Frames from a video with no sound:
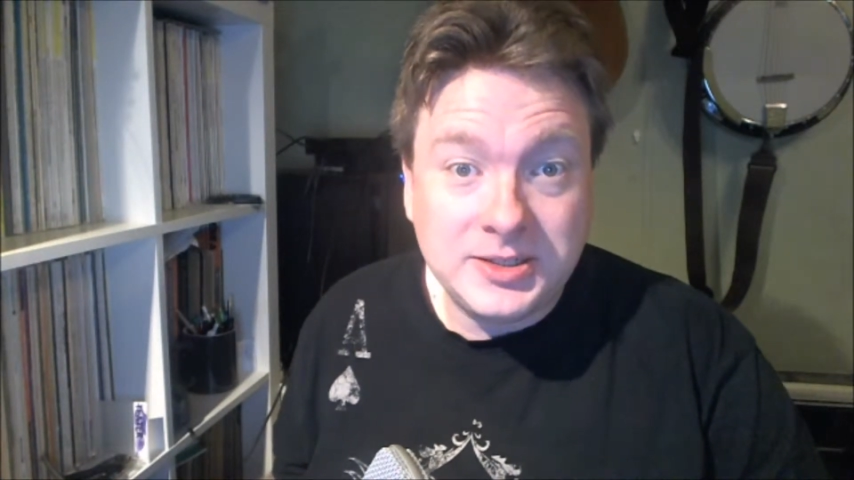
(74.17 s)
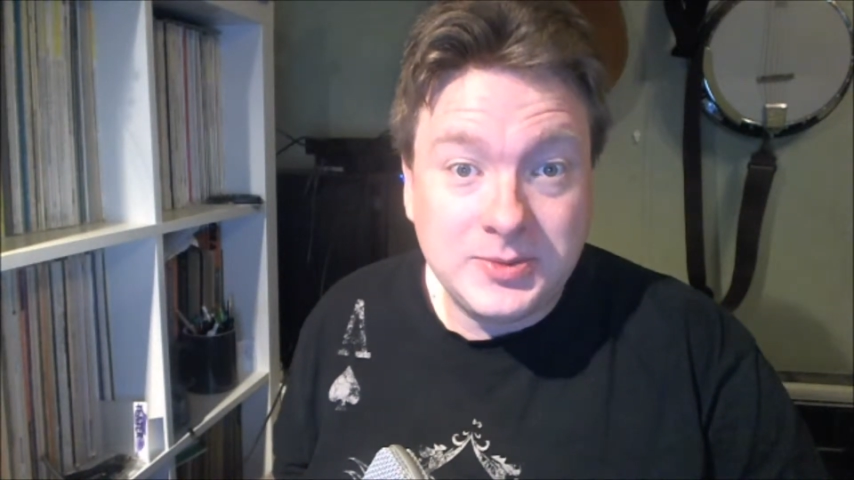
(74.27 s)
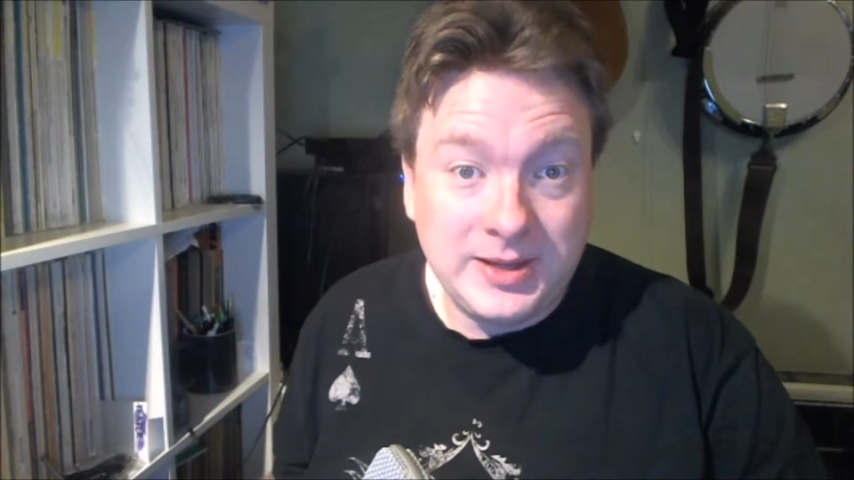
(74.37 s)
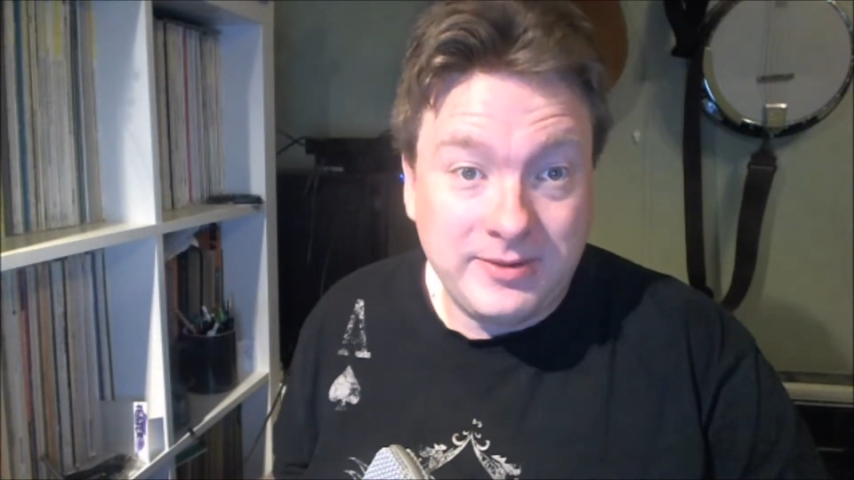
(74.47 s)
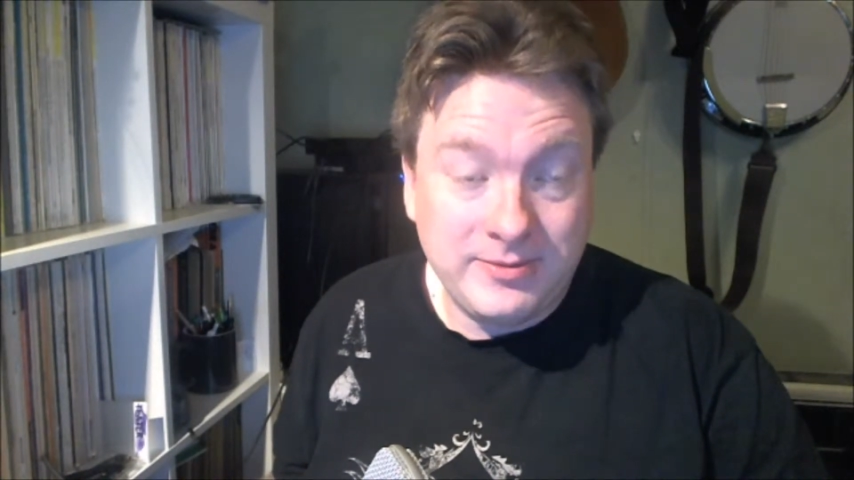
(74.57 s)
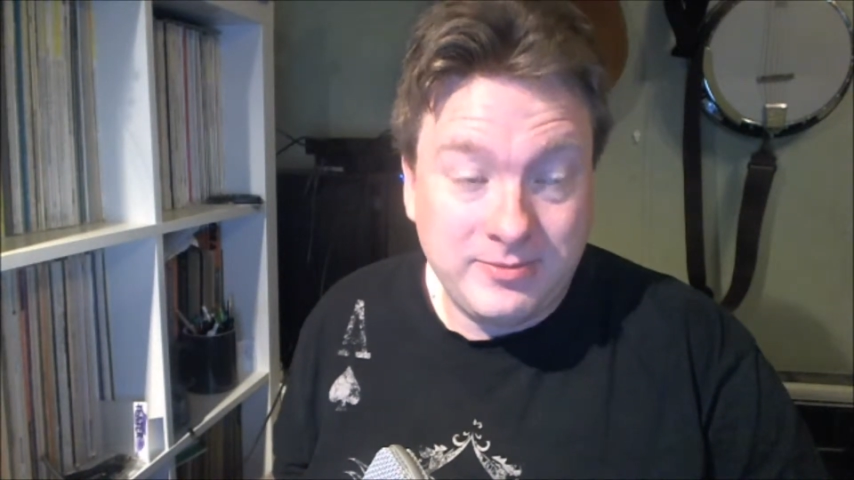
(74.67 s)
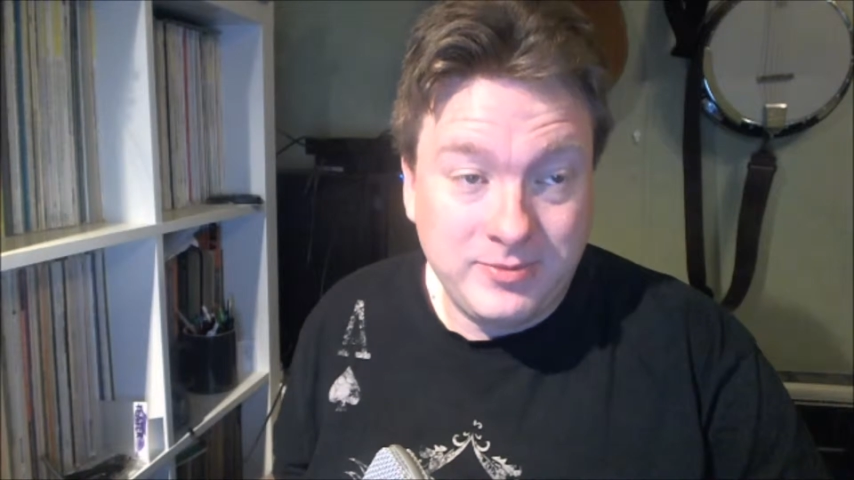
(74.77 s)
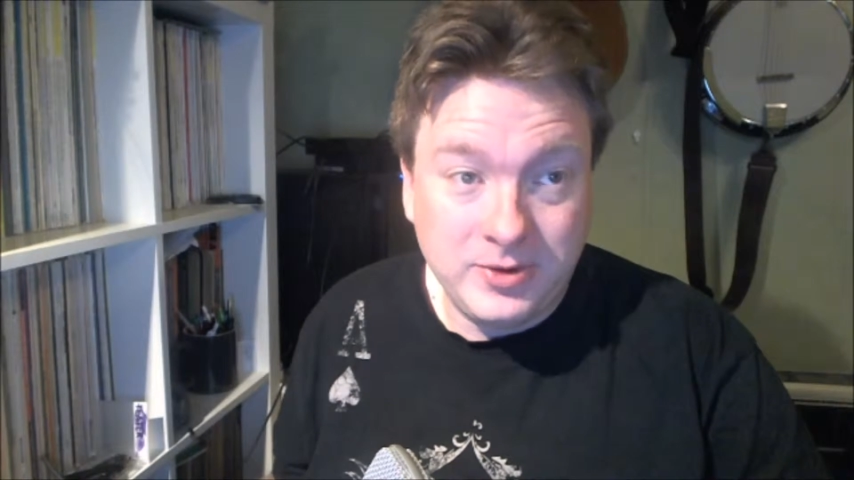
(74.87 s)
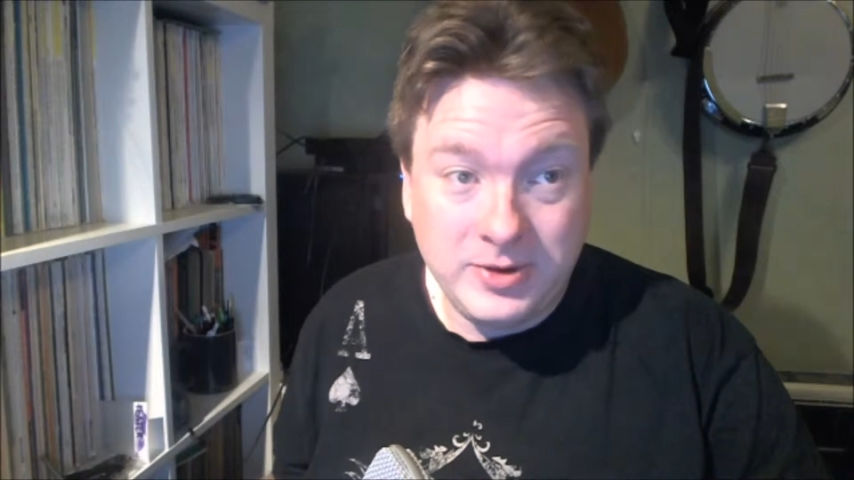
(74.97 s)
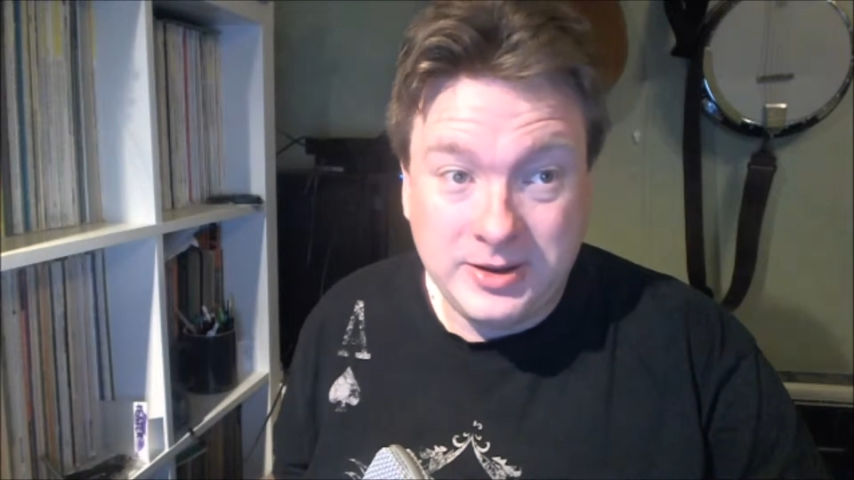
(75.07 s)
Well,
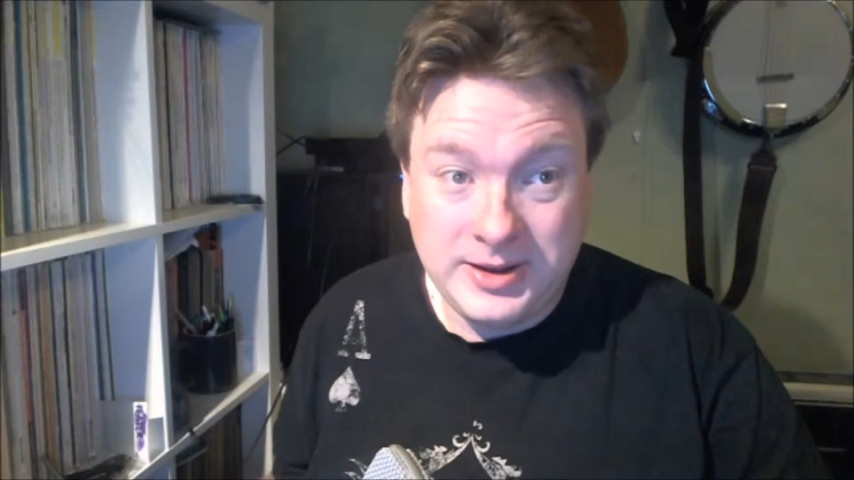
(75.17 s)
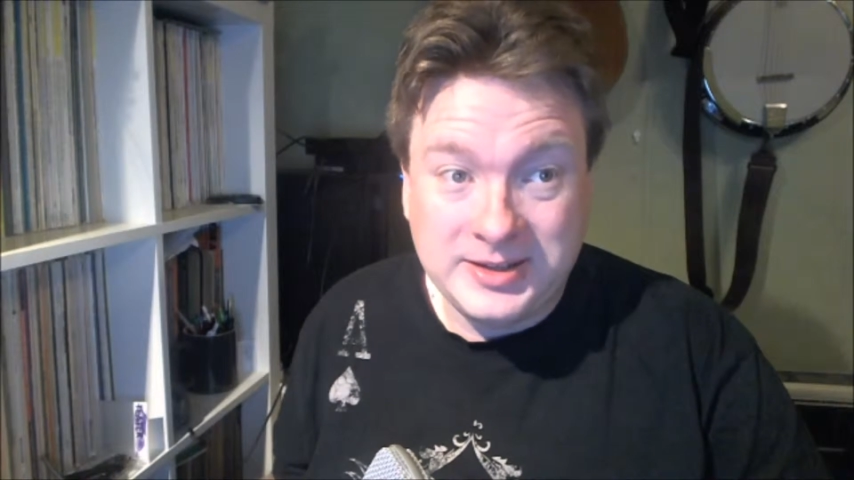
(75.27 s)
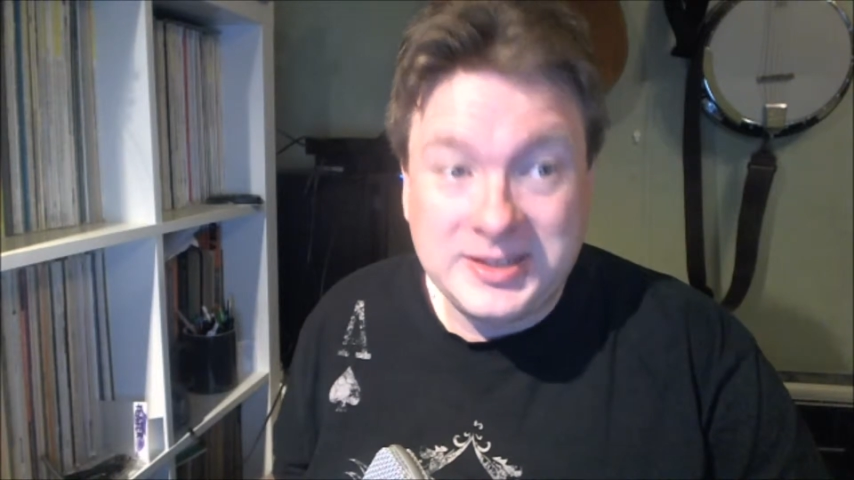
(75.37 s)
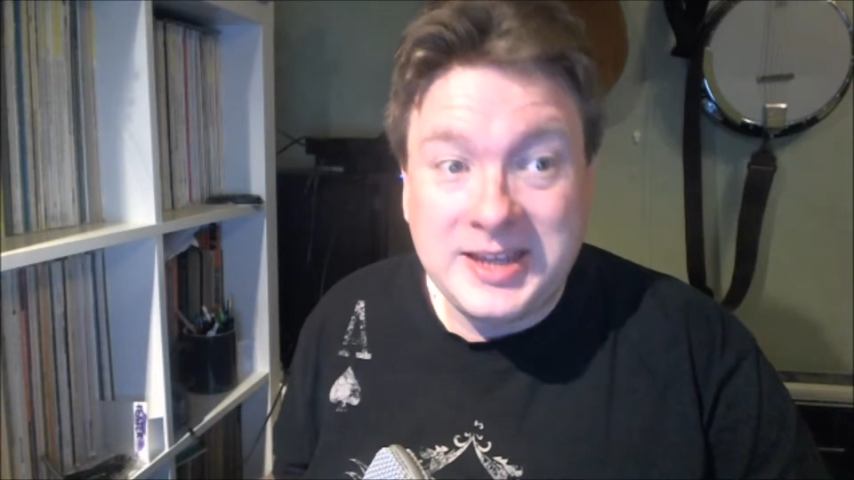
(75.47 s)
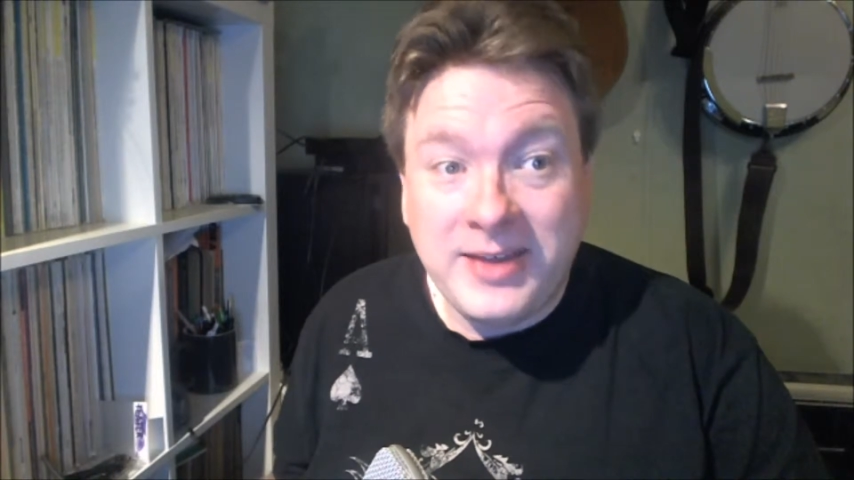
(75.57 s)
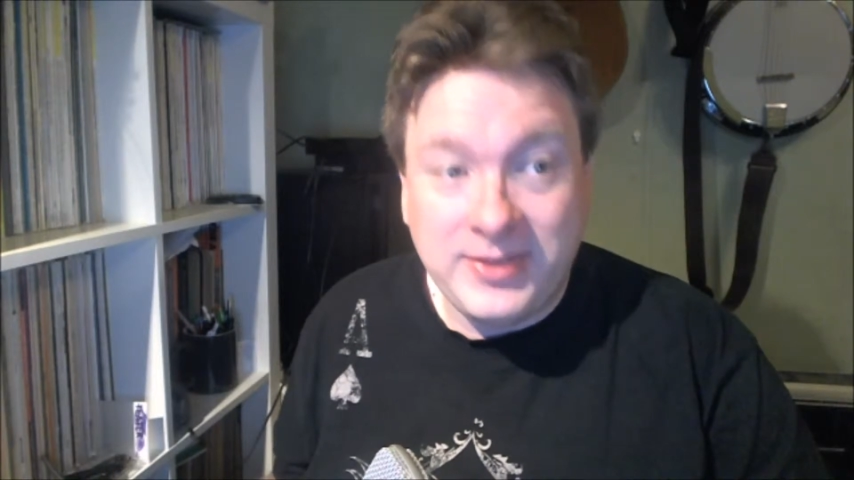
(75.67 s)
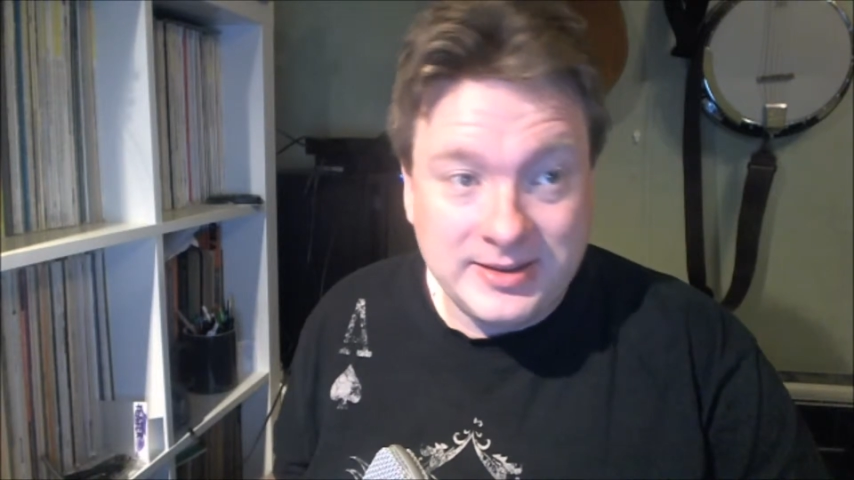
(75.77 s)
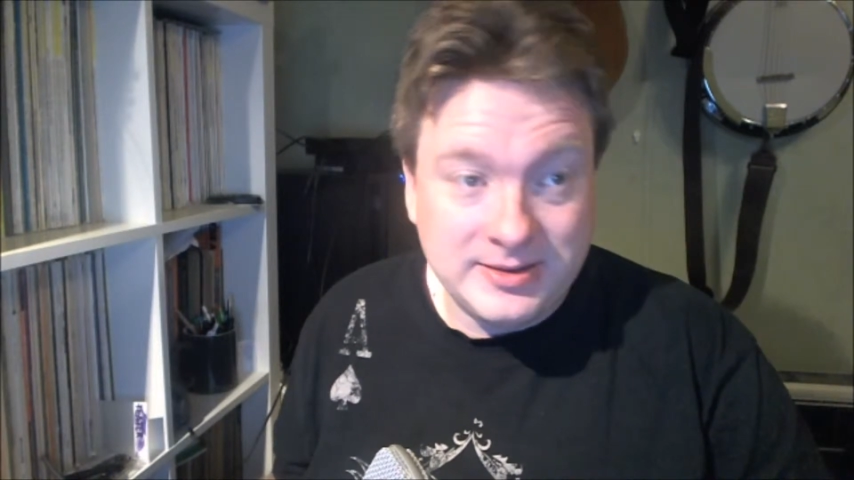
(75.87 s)
you can understand that